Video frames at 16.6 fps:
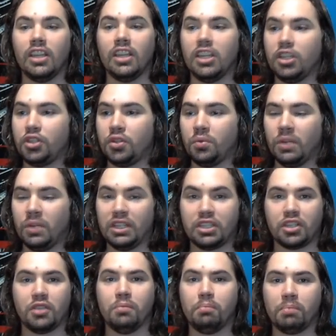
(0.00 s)
into its
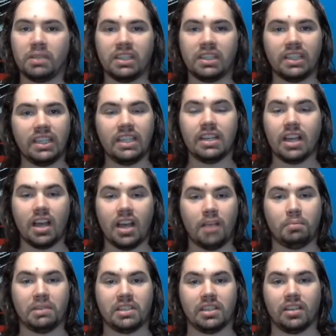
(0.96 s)
complete
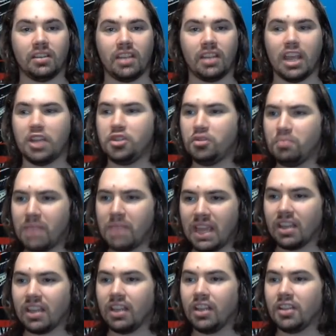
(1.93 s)
opposite, and you
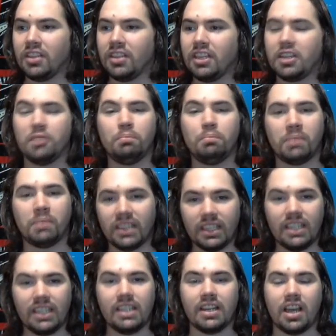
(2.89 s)
make the
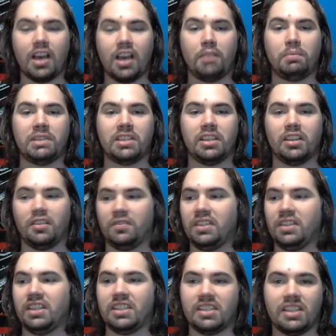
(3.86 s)
complete opposite of
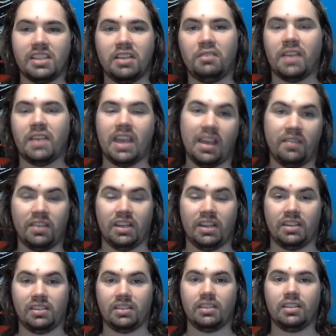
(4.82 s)
the
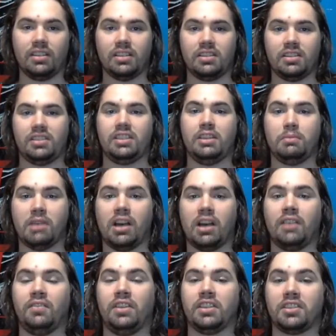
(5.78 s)
self-evident seem
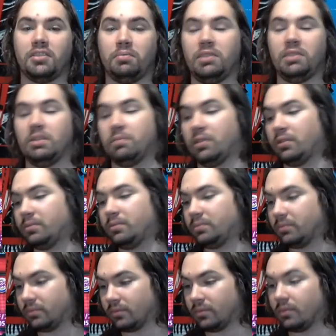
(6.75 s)
obvious to people,
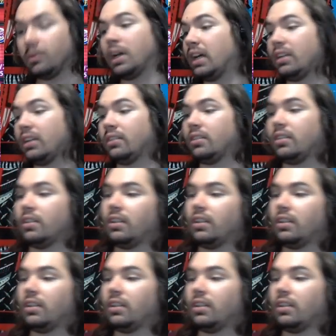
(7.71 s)
well,